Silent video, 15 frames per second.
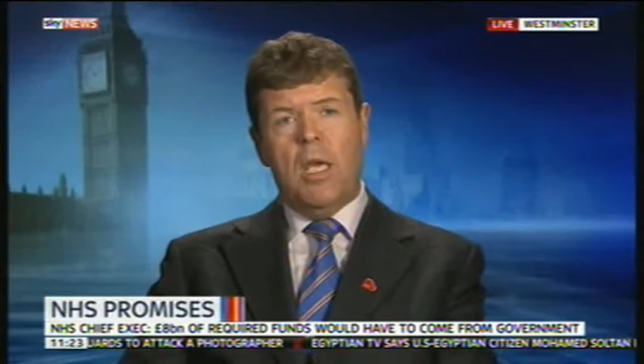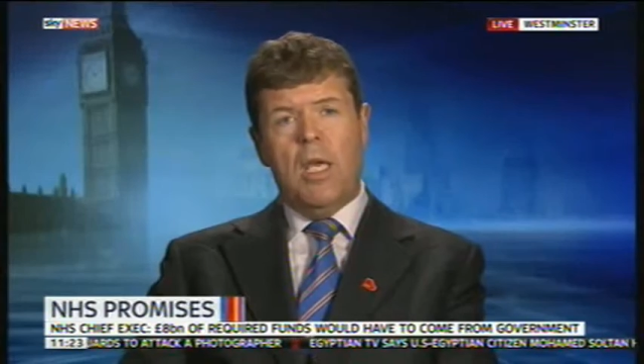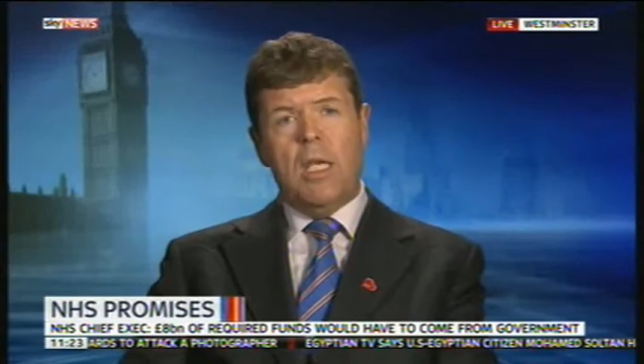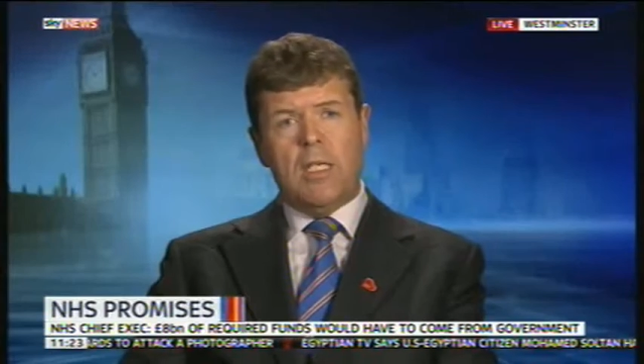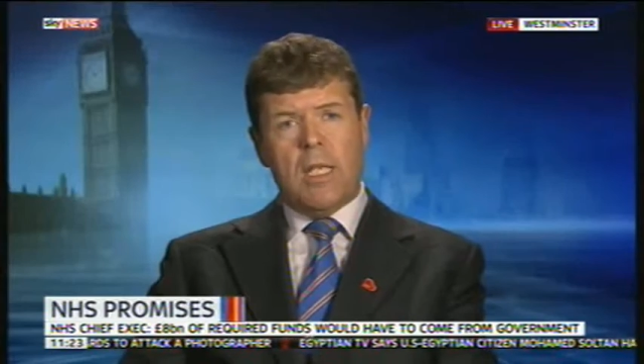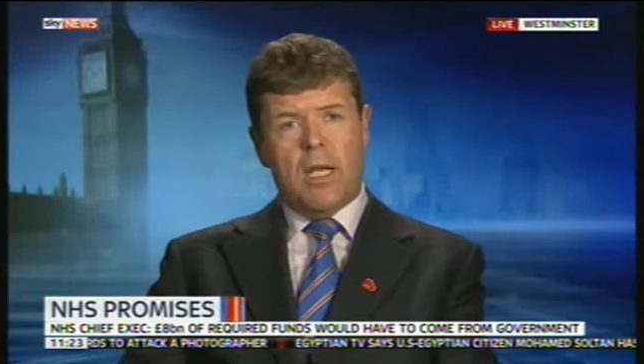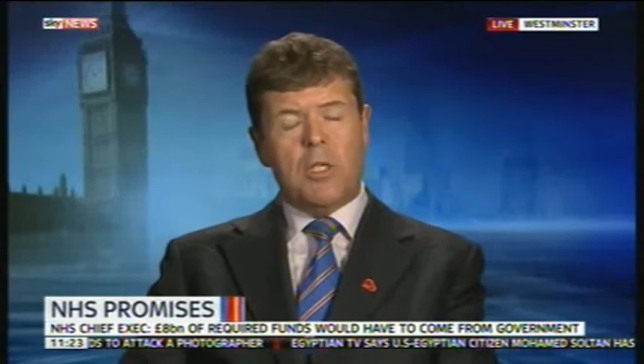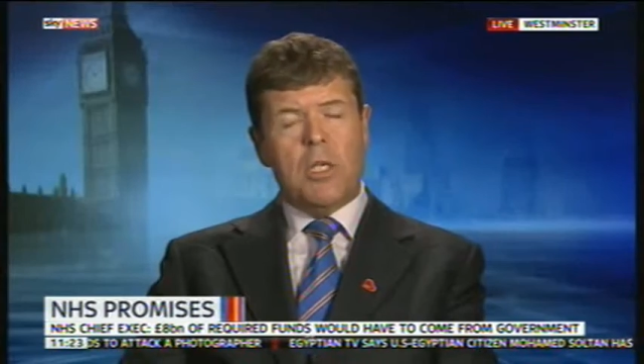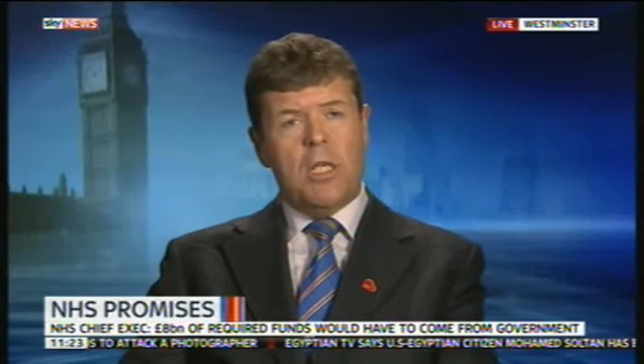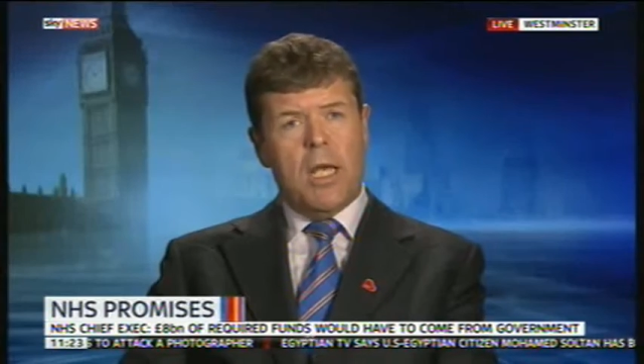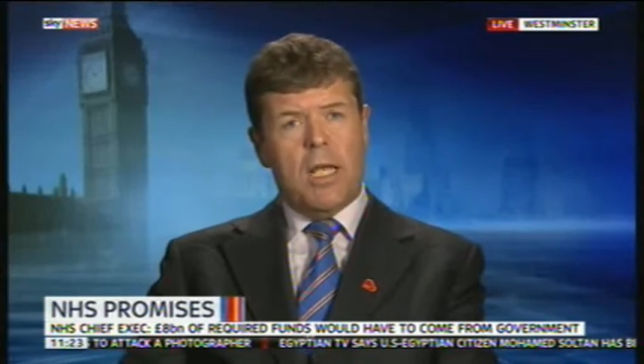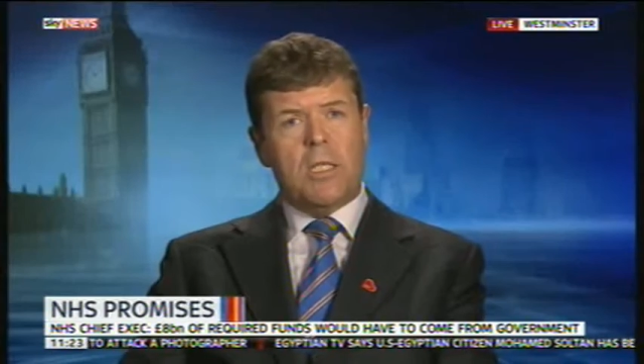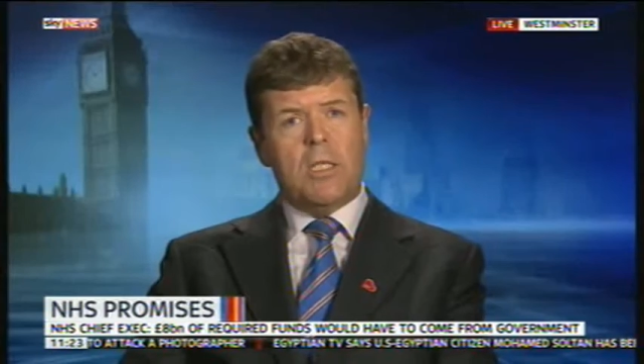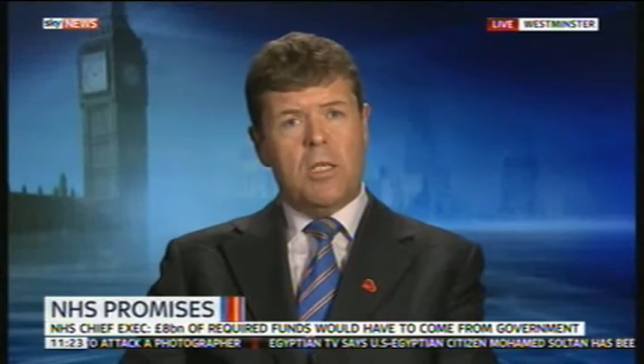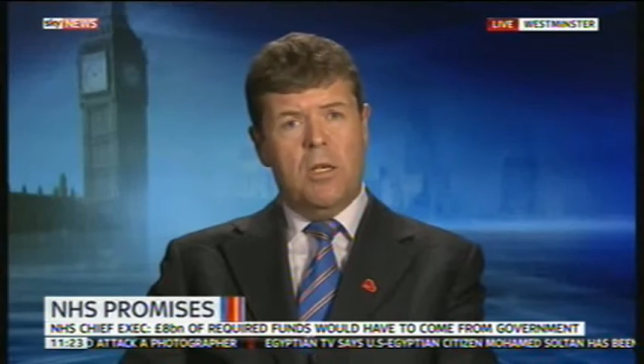is actually
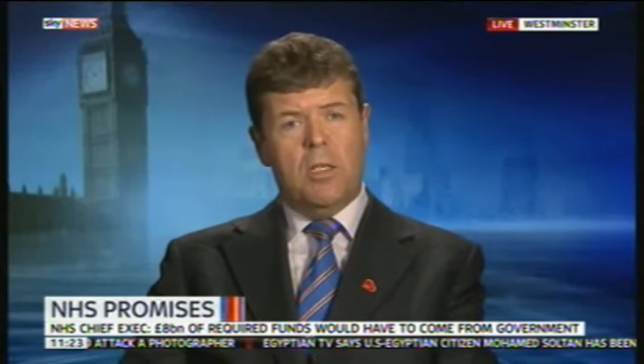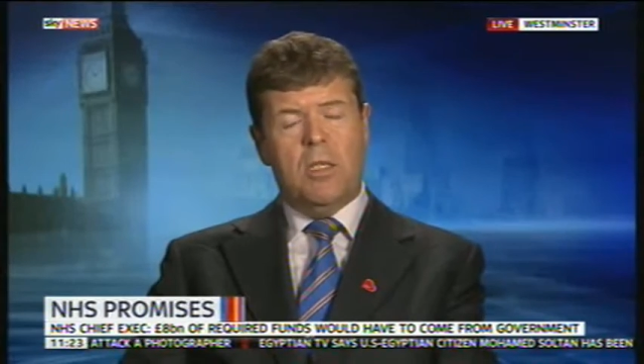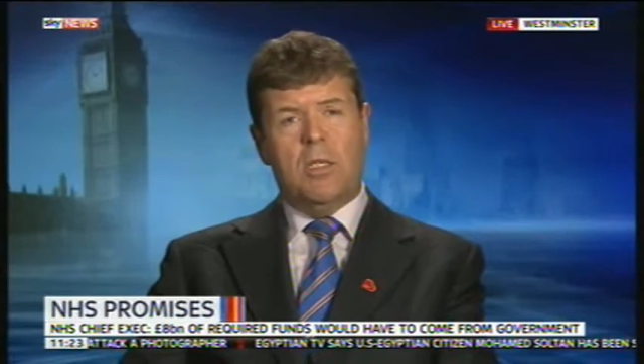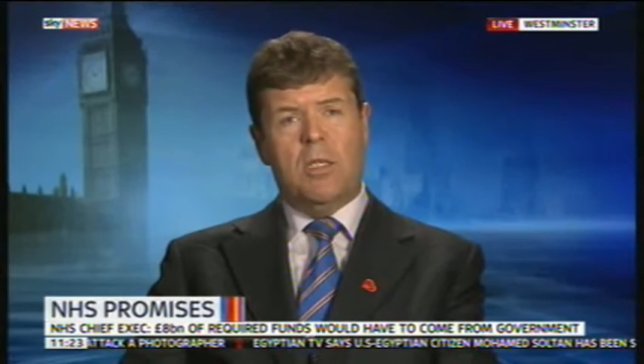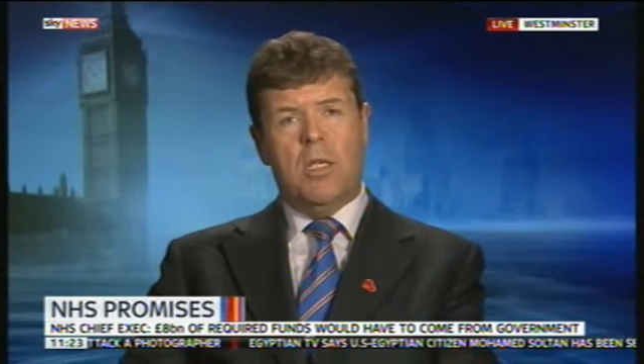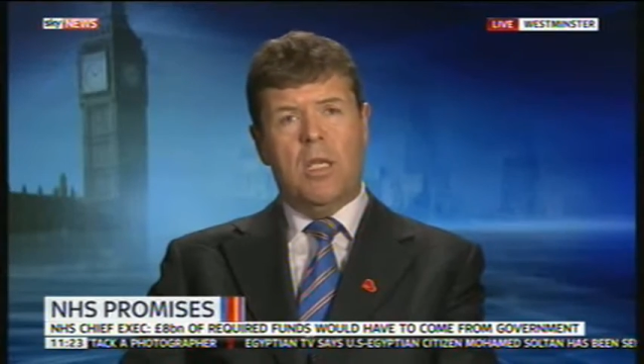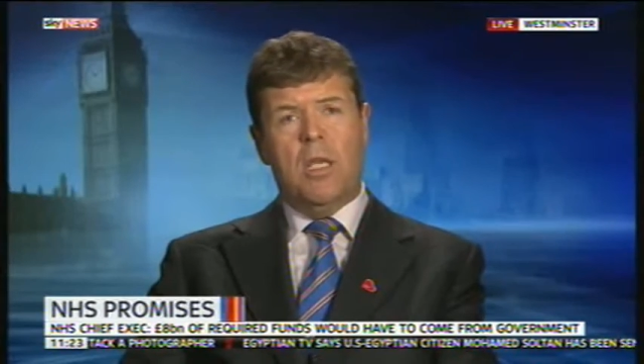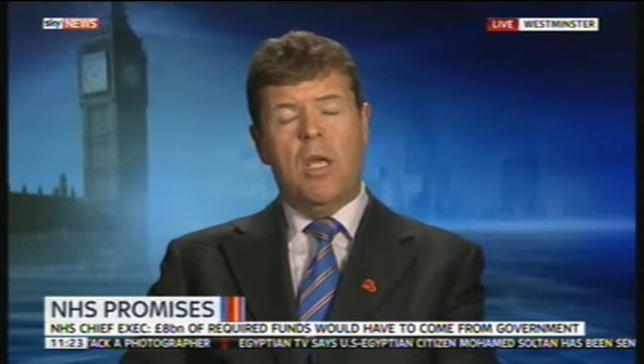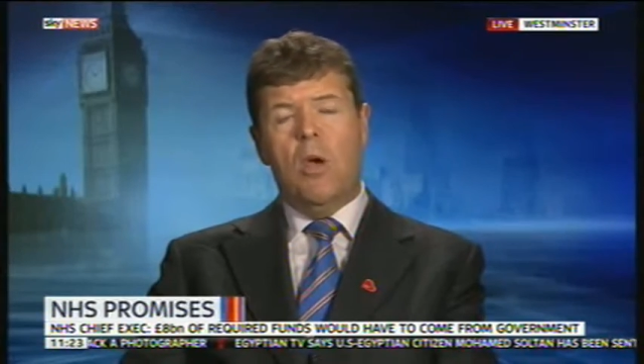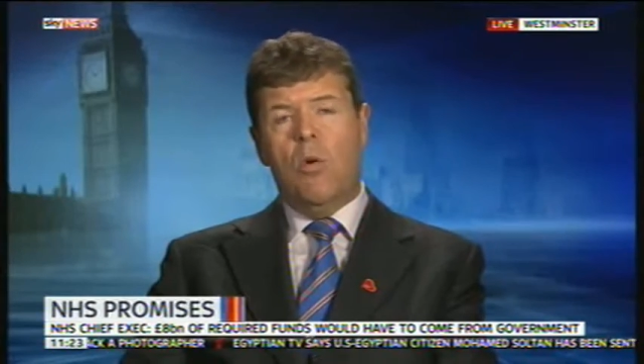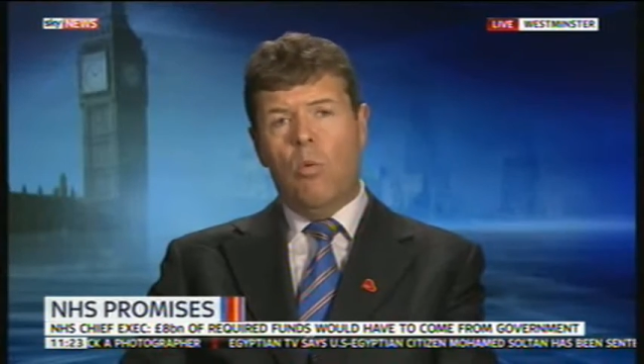that certainty.